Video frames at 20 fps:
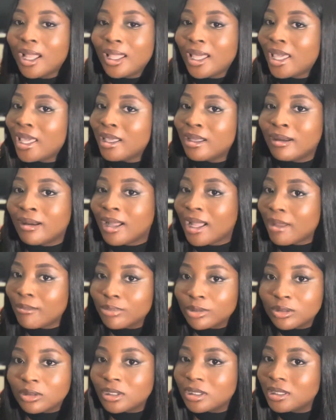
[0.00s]
ain't gonna
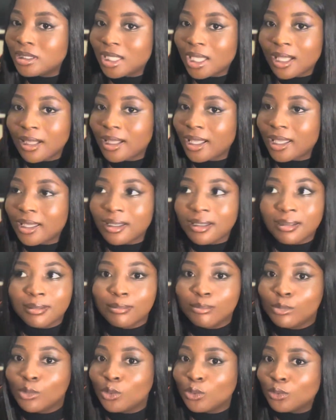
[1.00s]
happen today. Like,
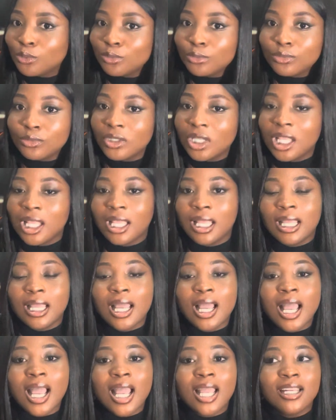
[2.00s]
move.
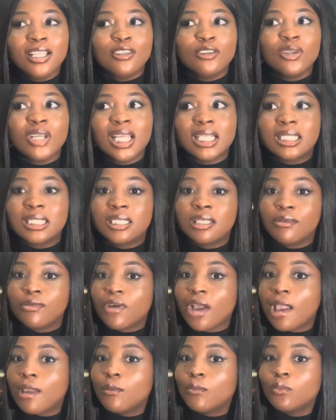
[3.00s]
And it's not as if
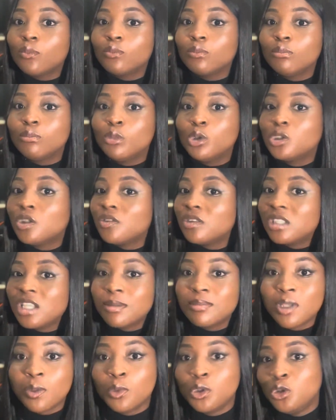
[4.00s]
I, most of the
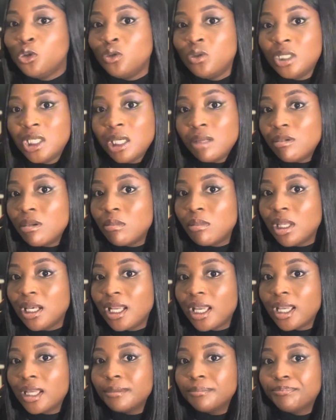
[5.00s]
times I want you to clean with me.
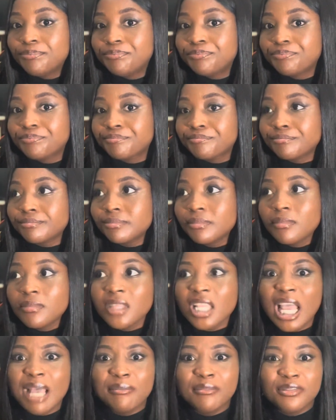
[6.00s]
Like,
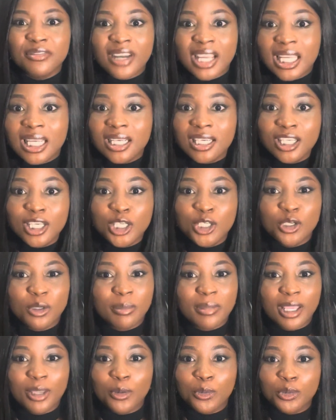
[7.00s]
I'm fine cleaning on
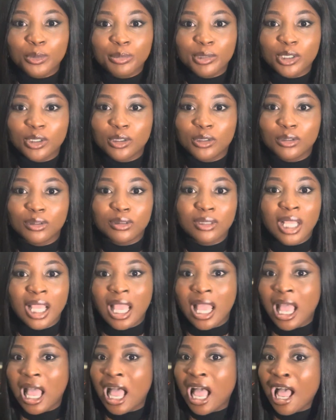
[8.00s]
my own because
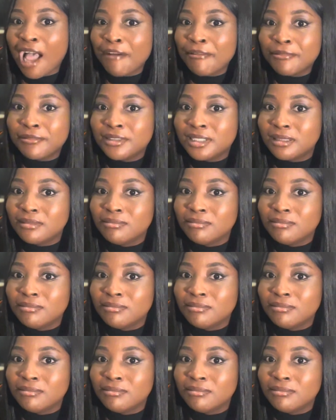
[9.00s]
half,